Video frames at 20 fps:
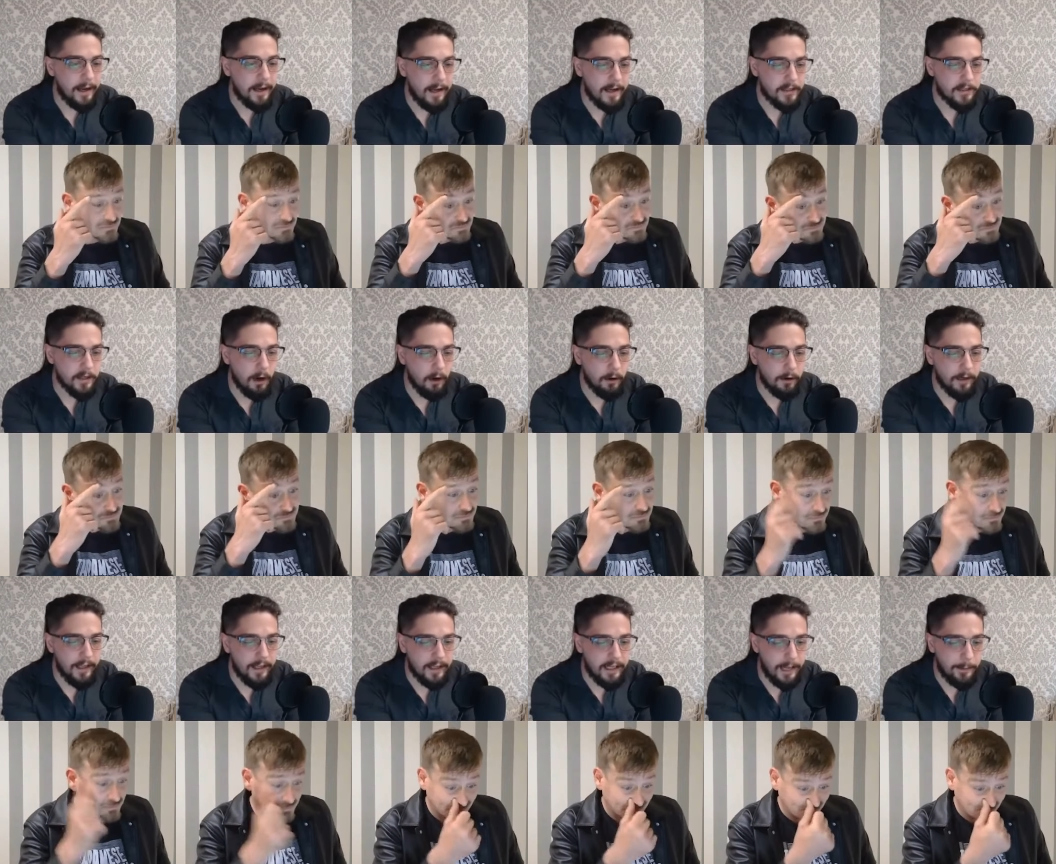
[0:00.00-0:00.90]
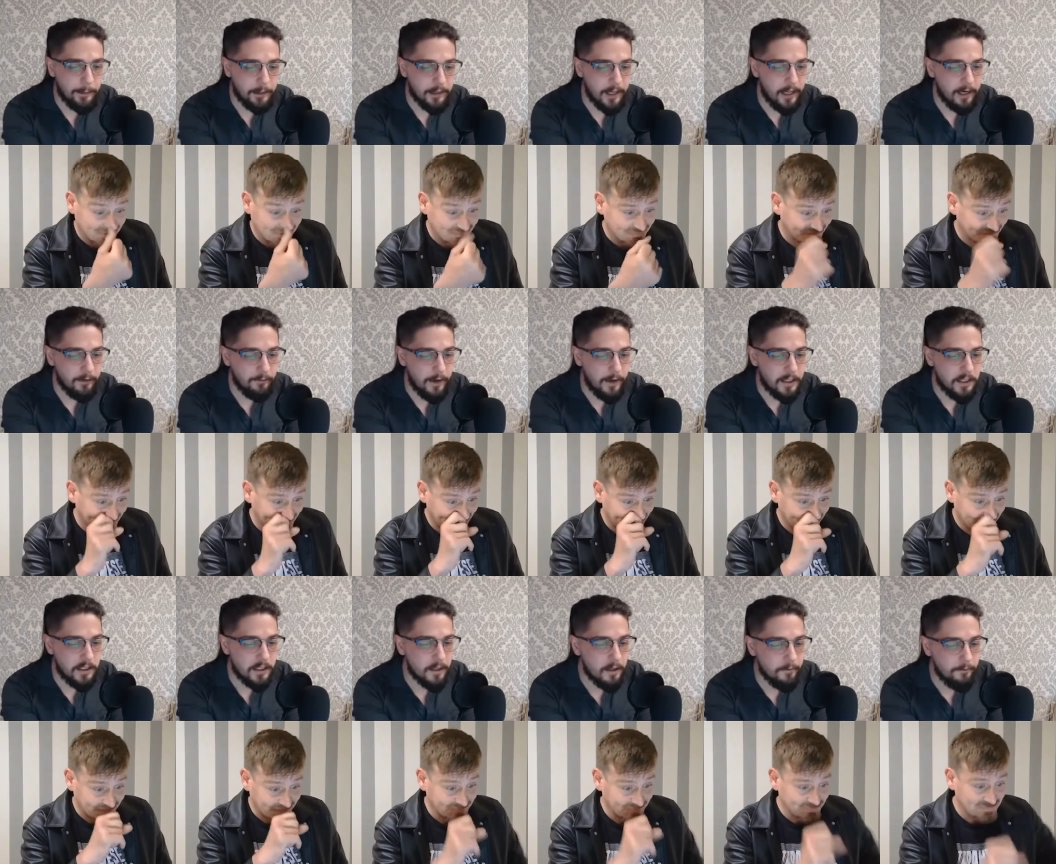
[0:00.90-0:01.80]
Speaker 1: has already enabled innovation
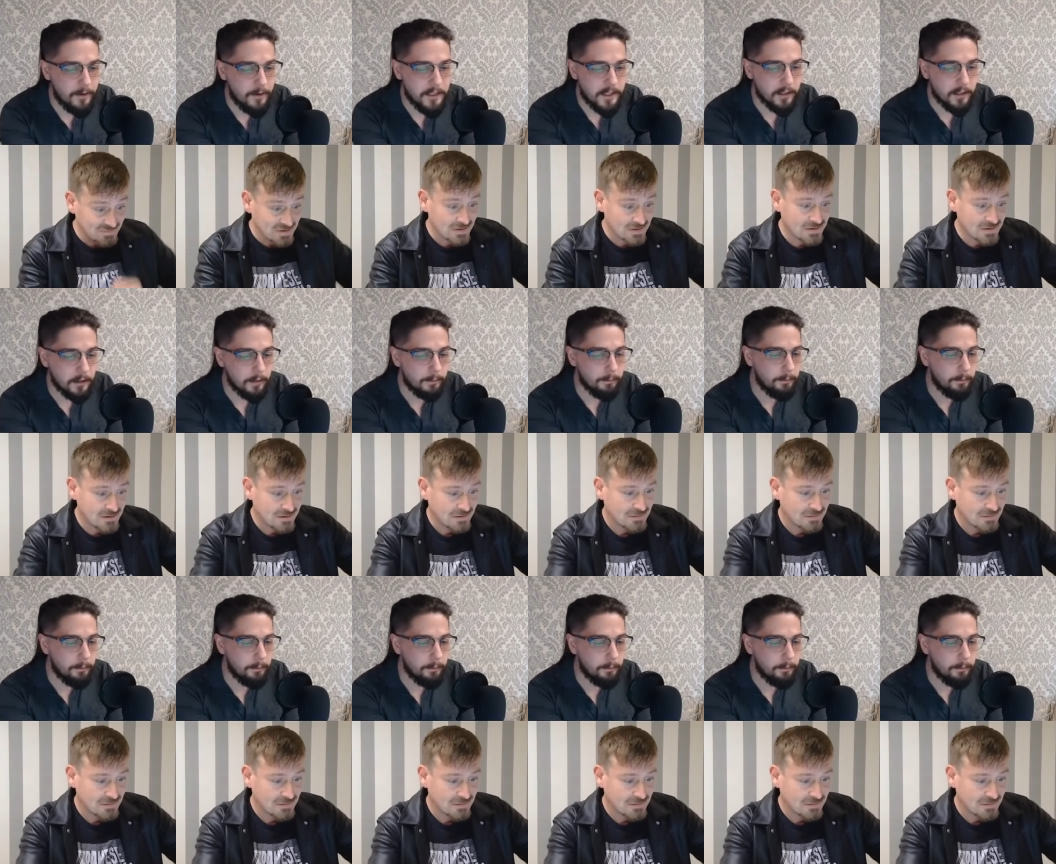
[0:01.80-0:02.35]
in the physical and